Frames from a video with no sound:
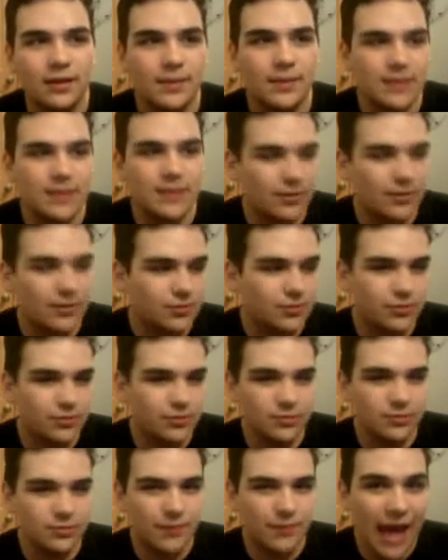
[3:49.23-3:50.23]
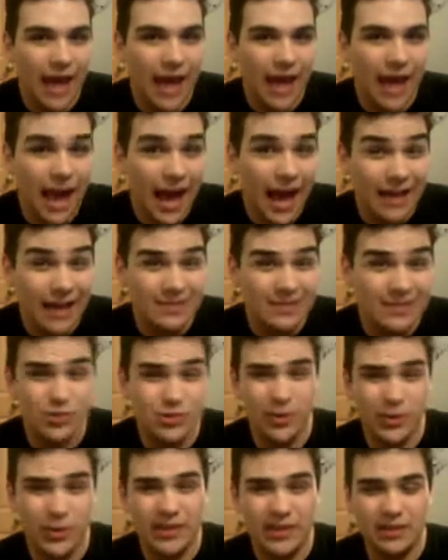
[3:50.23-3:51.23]
Cub Scout packs
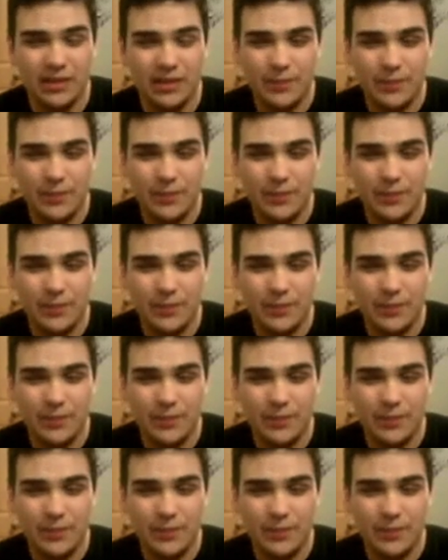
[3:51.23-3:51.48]
join, like,